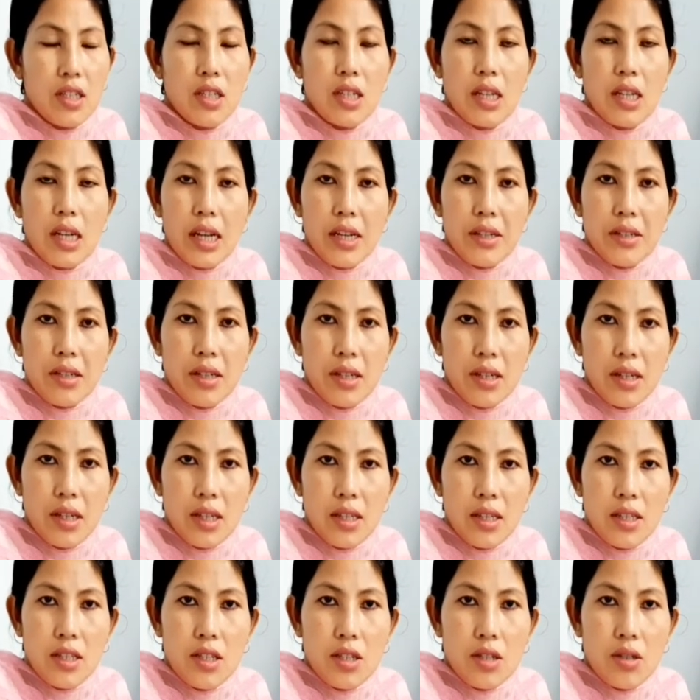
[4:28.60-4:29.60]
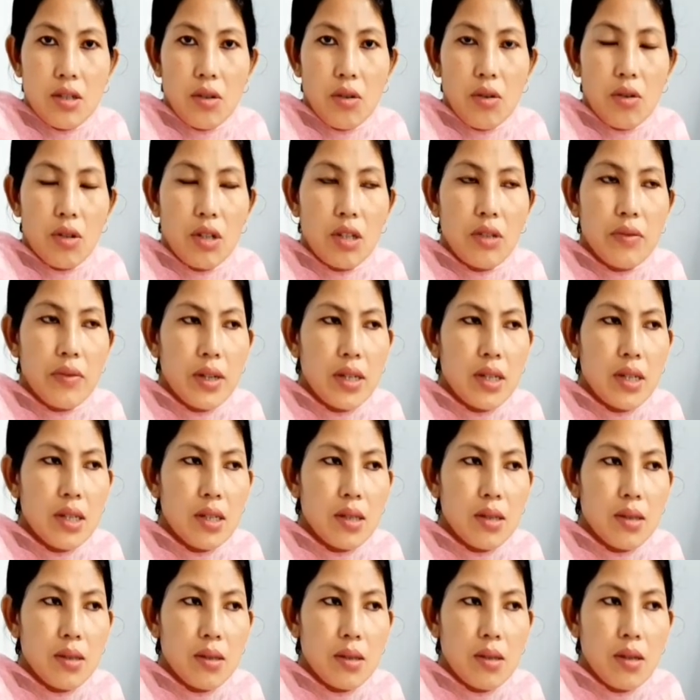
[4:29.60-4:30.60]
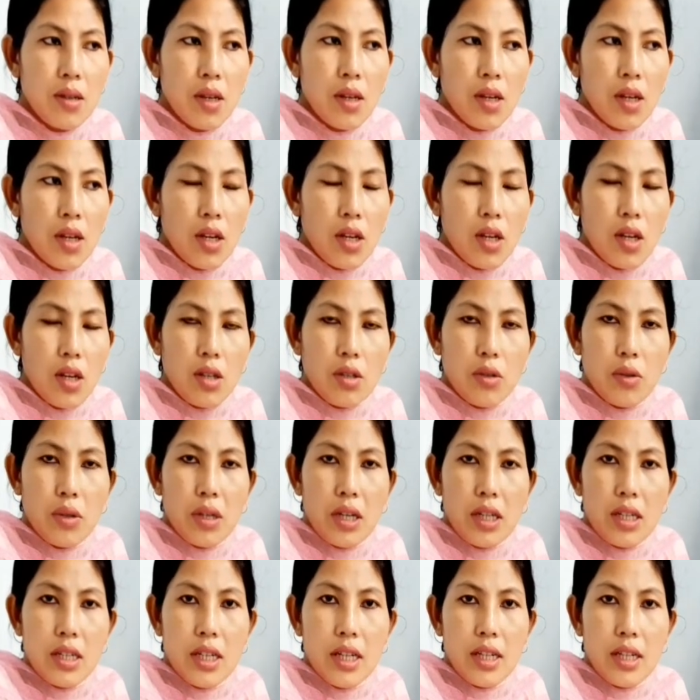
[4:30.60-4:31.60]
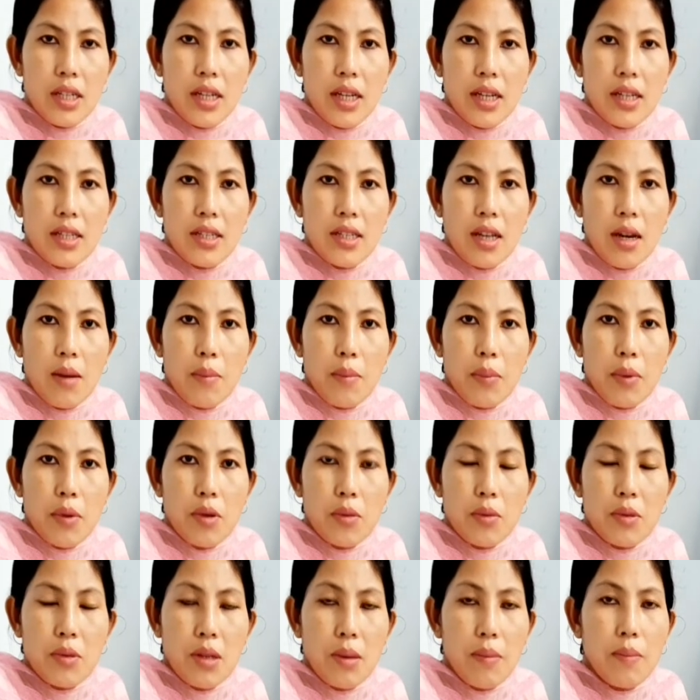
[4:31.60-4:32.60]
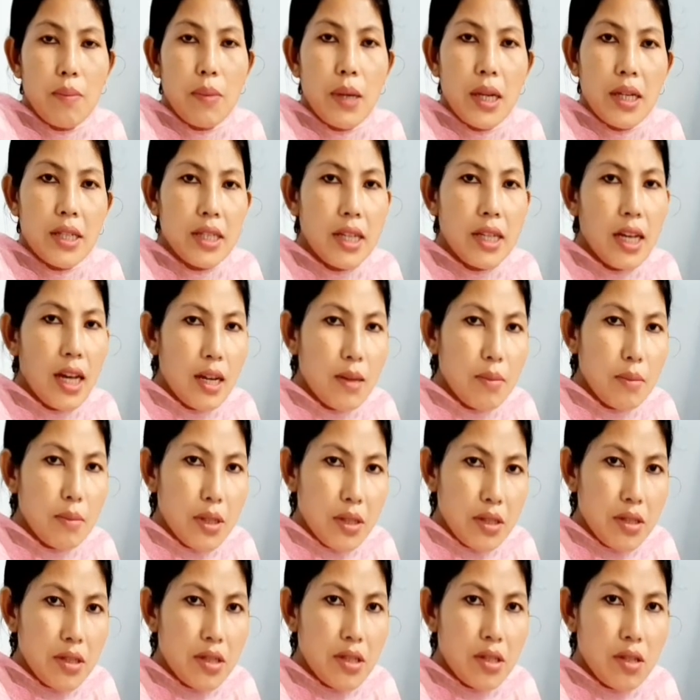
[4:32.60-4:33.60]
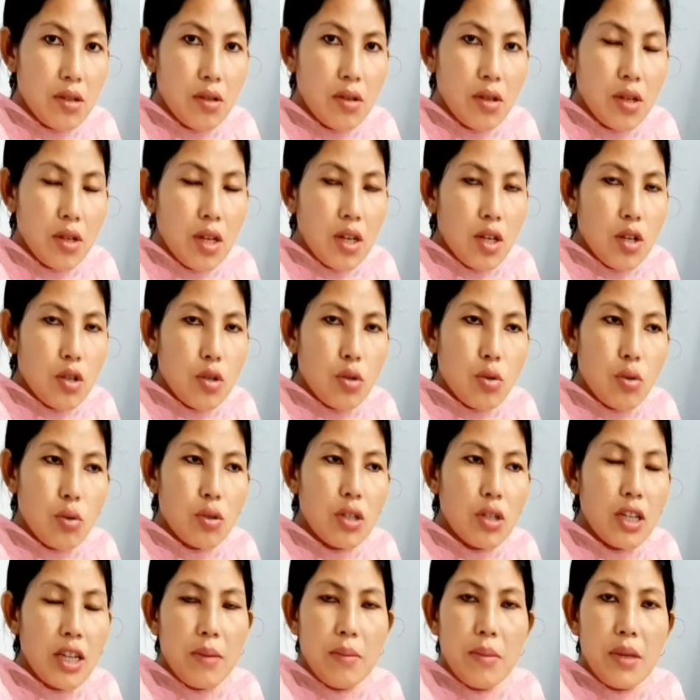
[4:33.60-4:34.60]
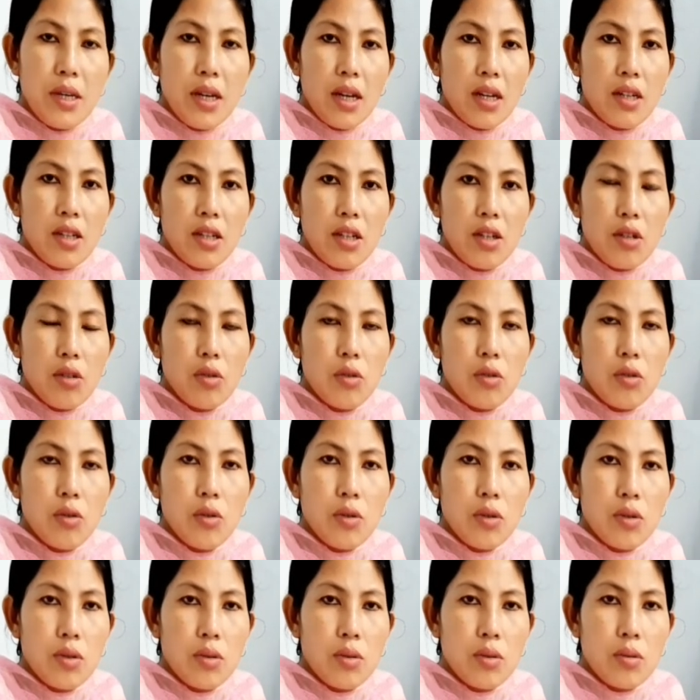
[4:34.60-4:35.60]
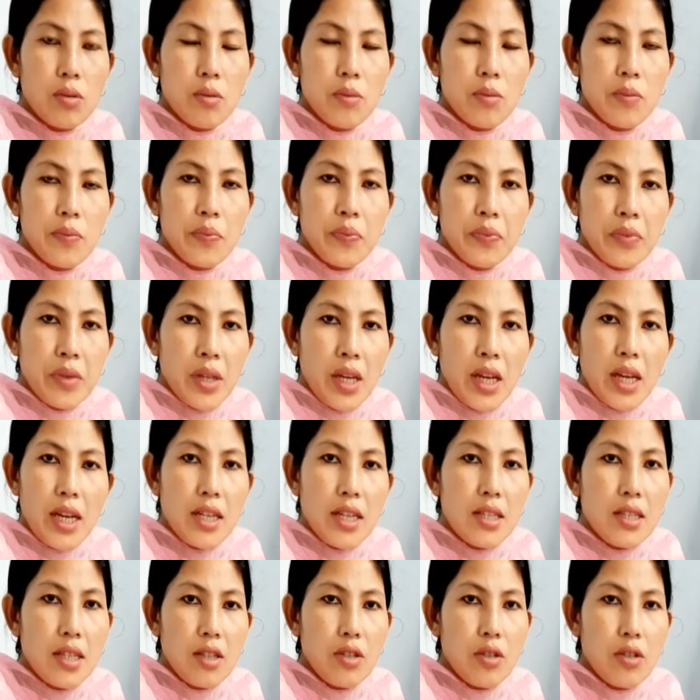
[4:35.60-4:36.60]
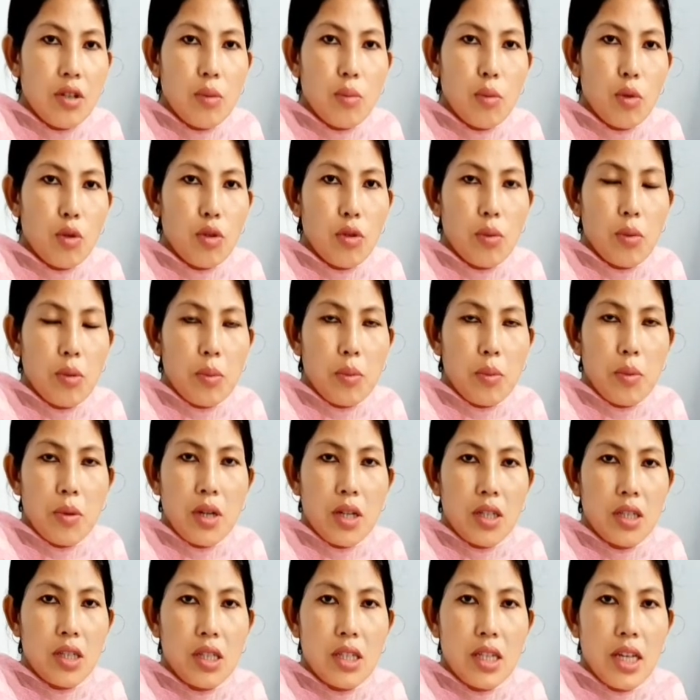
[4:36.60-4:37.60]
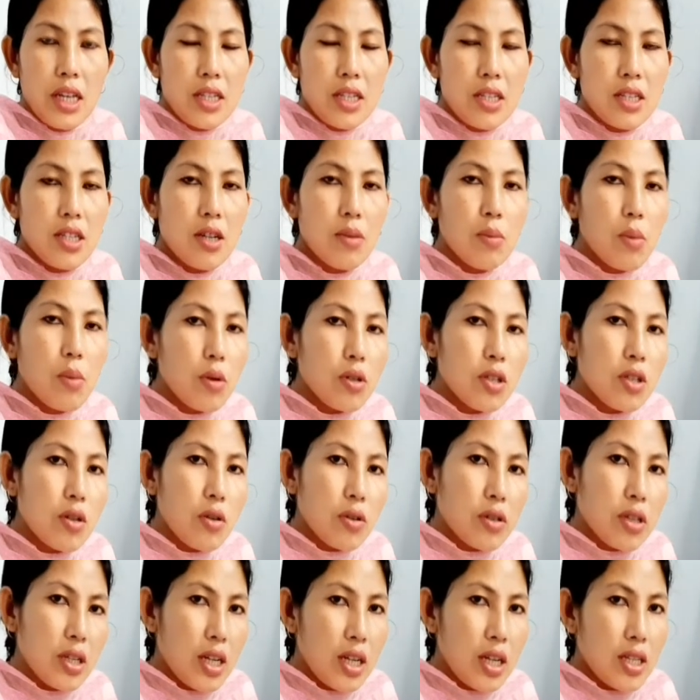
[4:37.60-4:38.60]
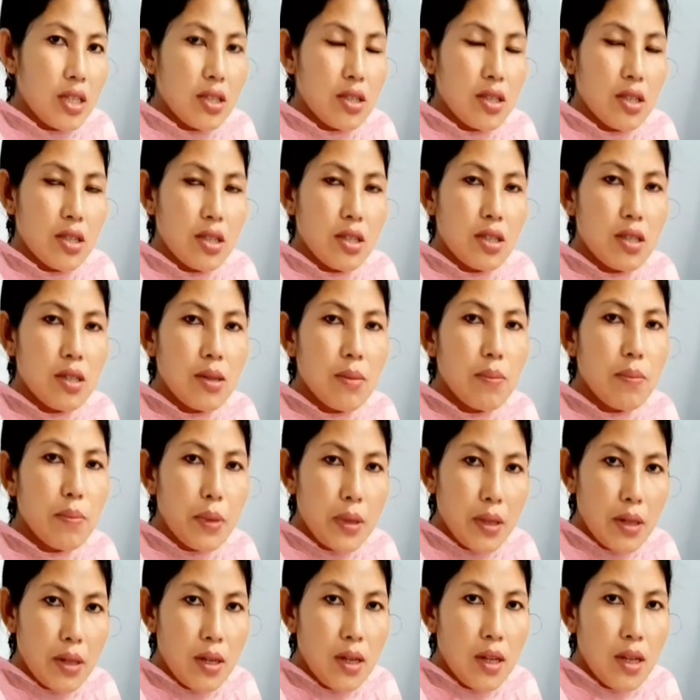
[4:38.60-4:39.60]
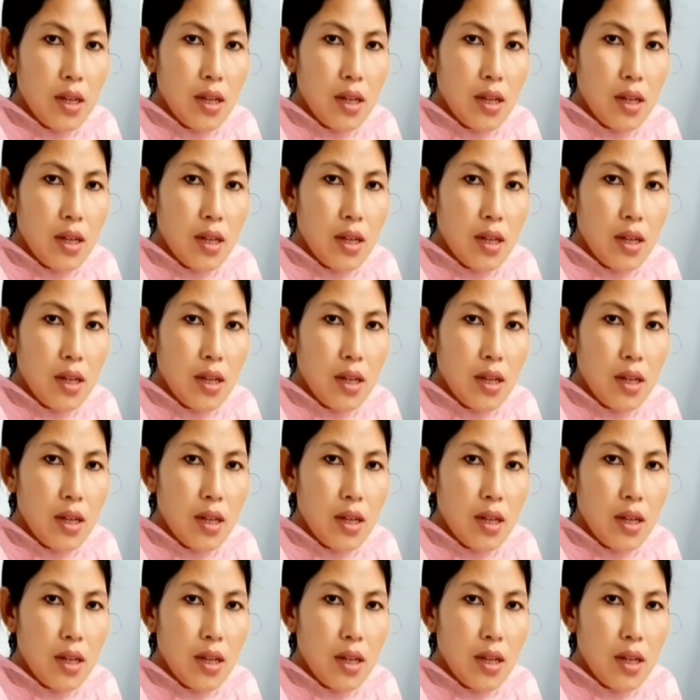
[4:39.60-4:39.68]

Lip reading: coelenterate, or even you can take the example of some platyhelminths. So they may undergo asexual mode of reproduction as their body organization is simple,